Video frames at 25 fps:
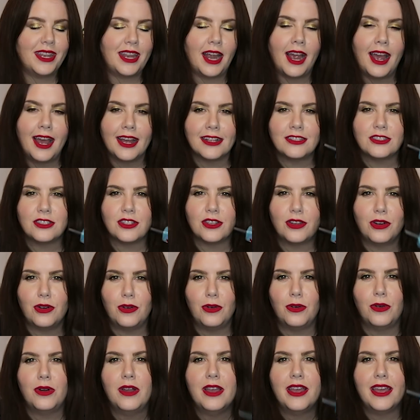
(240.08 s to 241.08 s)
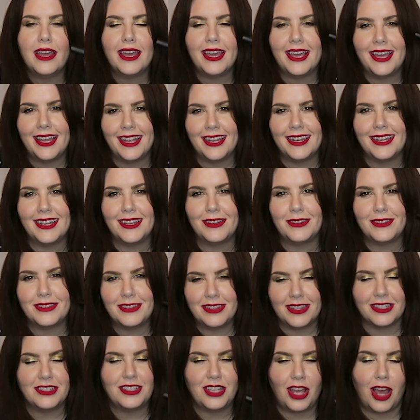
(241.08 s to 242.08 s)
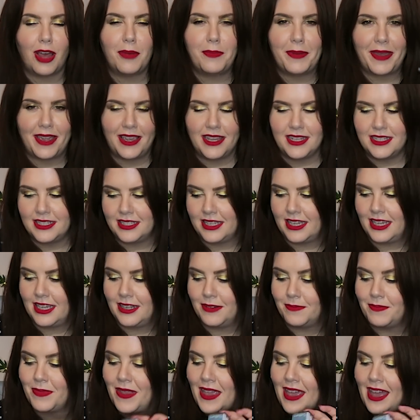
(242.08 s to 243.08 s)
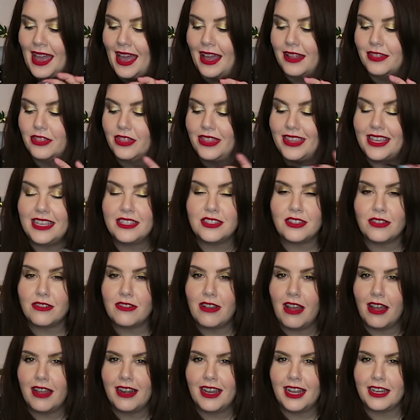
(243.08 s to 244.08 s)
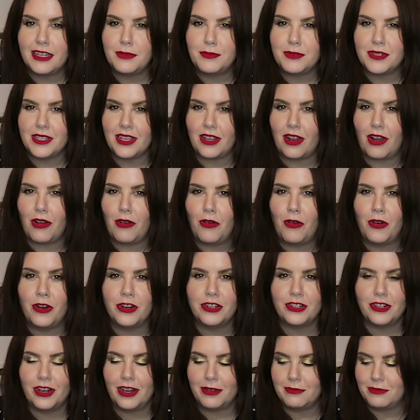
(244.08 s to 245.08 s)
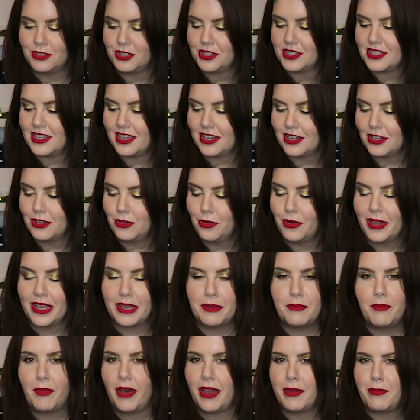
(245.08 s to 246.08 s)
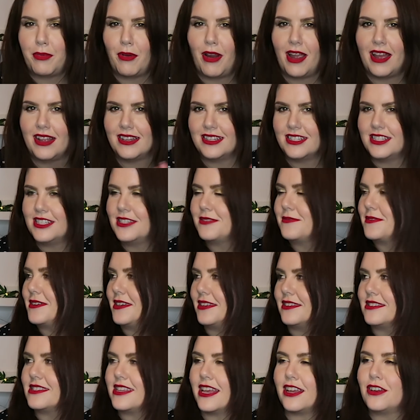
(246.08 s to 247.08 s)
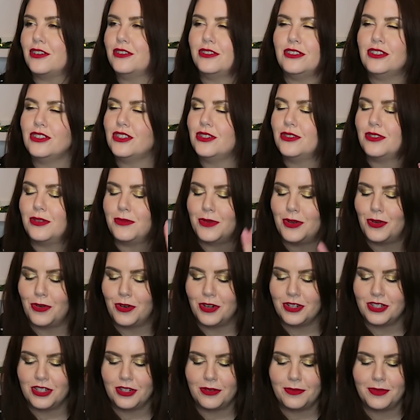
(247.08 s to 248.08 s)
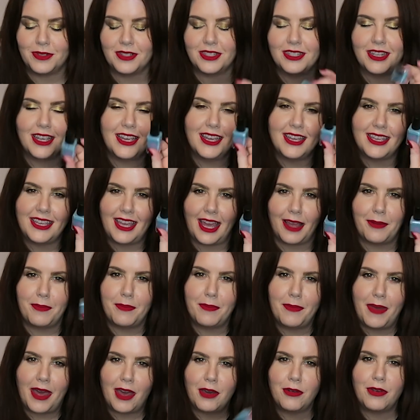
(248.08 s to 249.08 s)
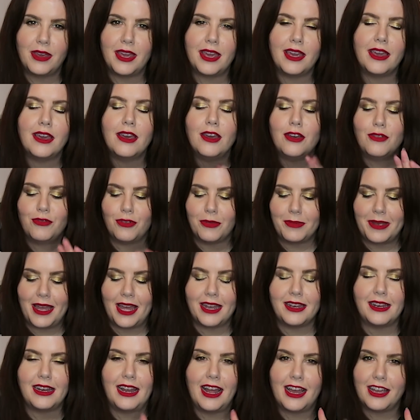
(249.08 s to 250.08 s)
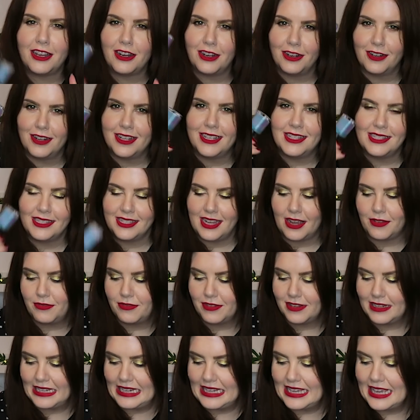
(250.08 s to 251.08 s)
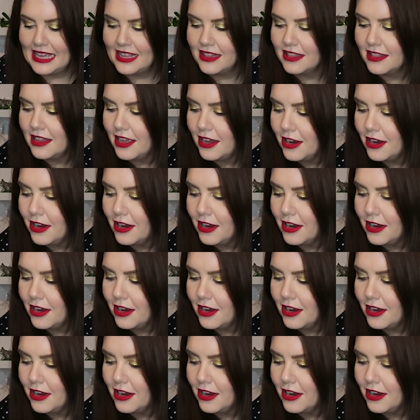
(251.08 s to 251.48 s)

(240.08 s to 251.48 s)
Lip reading: it had to go in the top 18, and these are not in any particular order. I'm just kind of going by brand because I couldn't do them in order. But yeah, Maui from Caddy Lacquer is definitely in